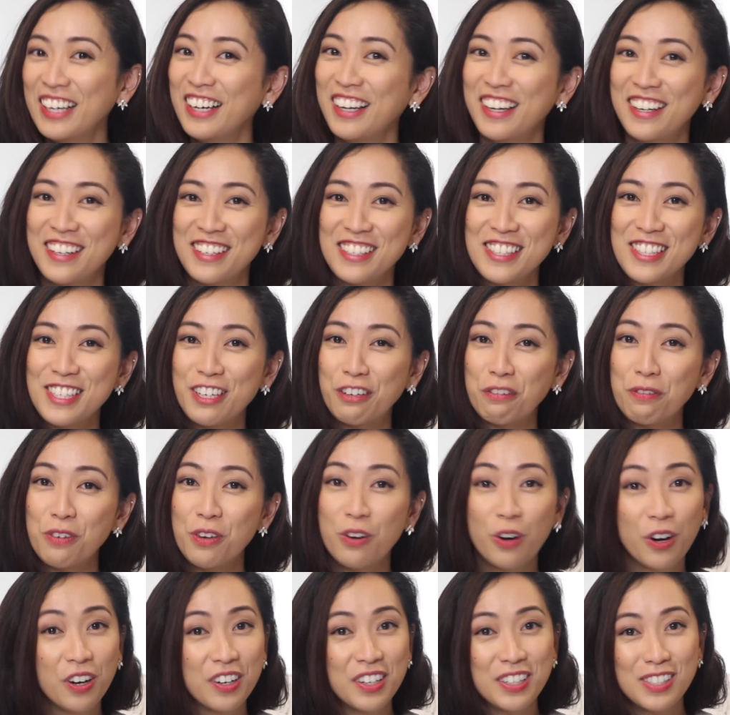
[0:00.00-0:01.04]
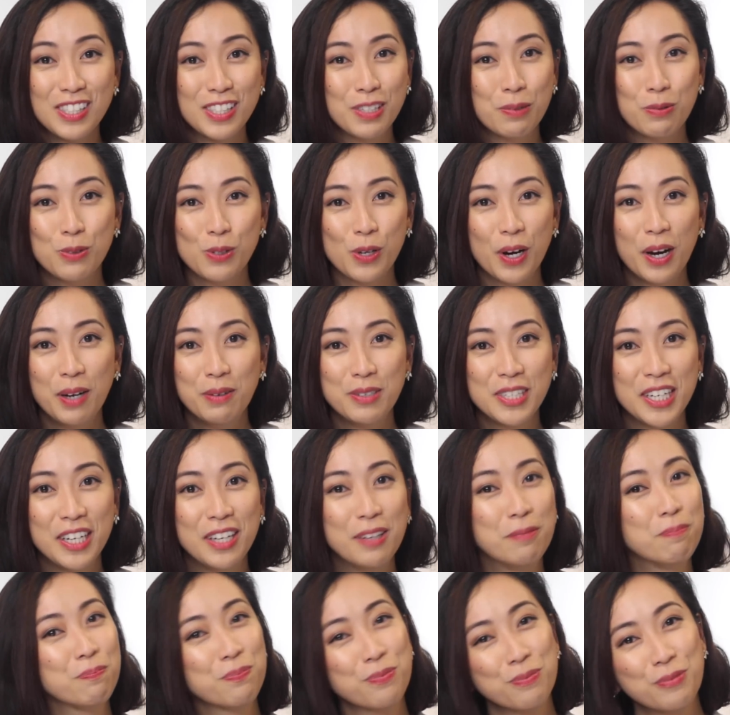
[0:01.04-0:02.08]
And also, if you are not subscribed
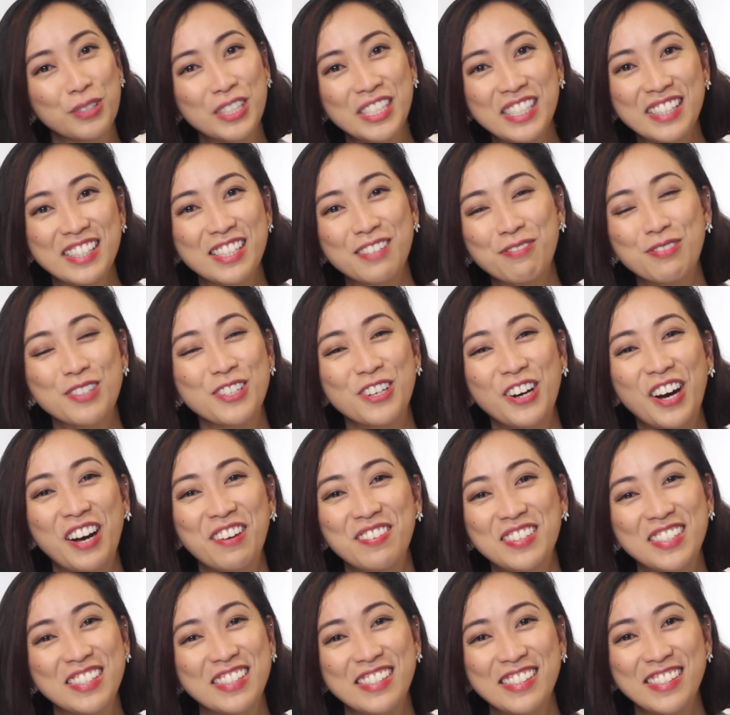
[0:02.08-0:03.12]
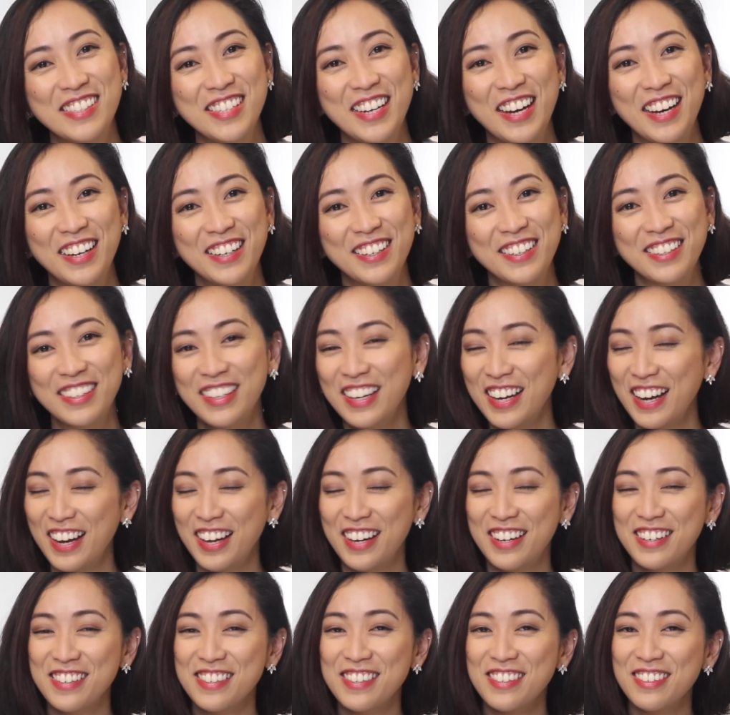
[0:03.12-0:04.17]
yet, please subscribe to this channel
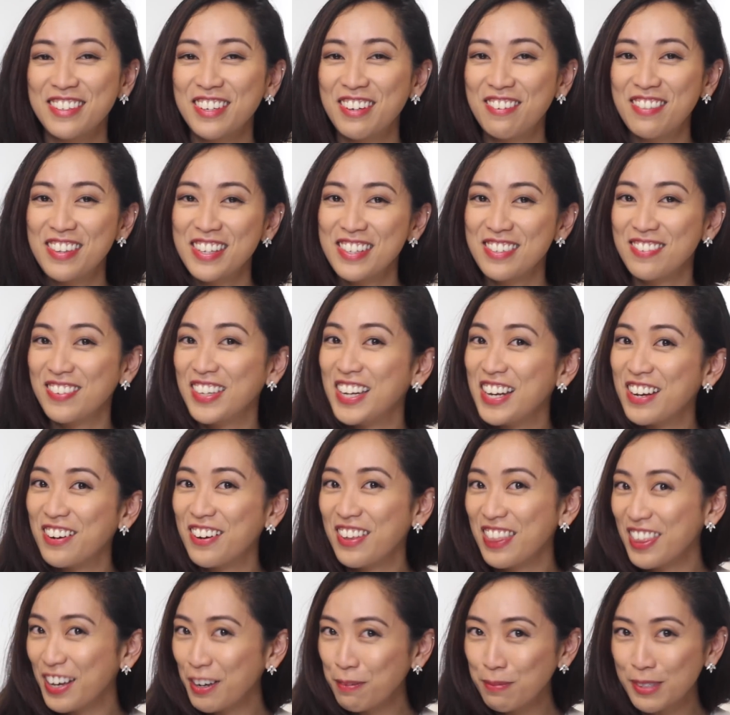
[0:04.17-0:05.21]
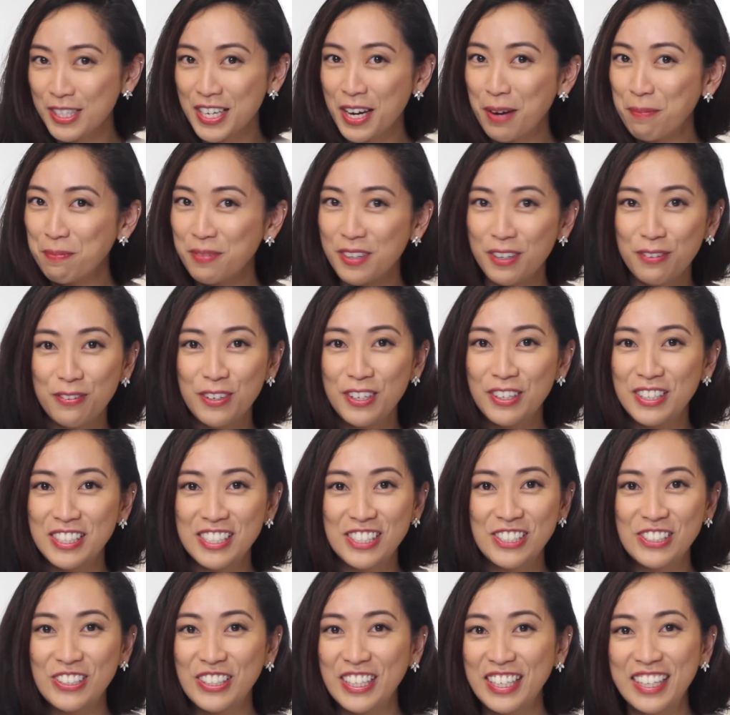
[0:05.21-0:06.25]
and also give this video a thumbs up if you
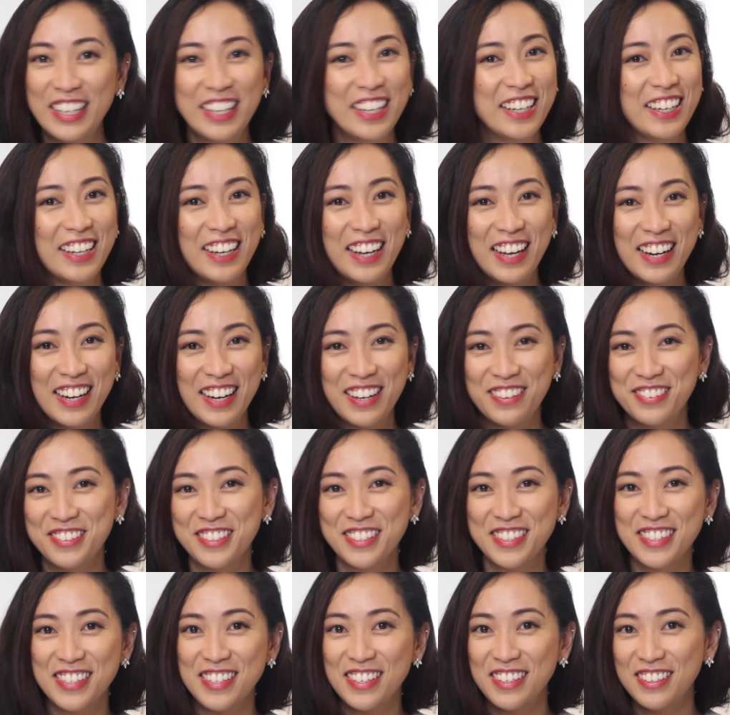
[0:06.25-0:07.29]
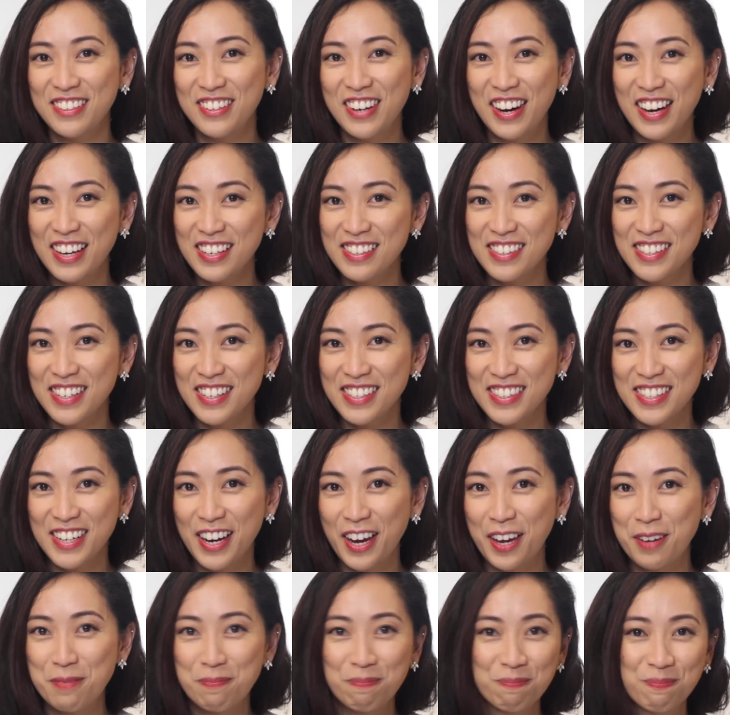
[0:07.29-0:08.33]
enjoyed it, and I will see you guys next
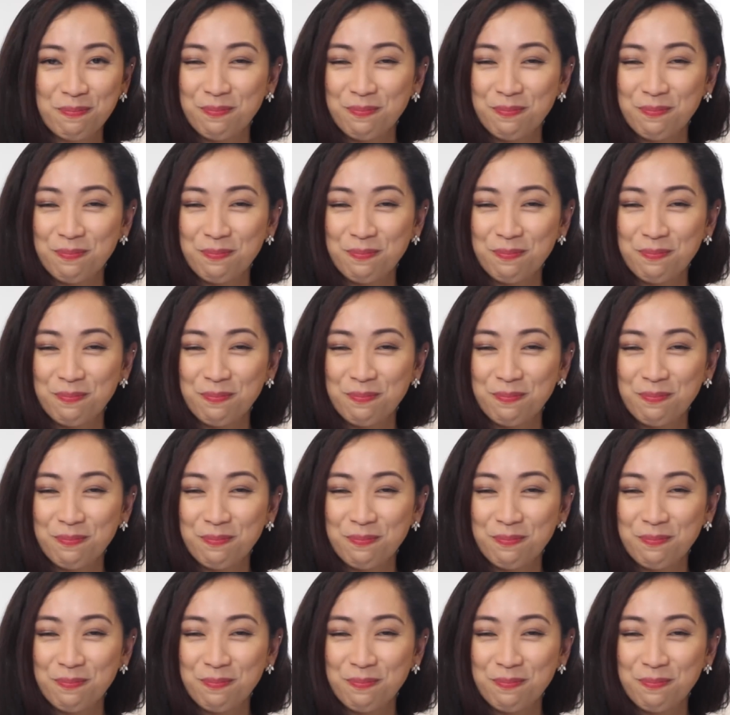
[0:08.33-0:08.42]
time.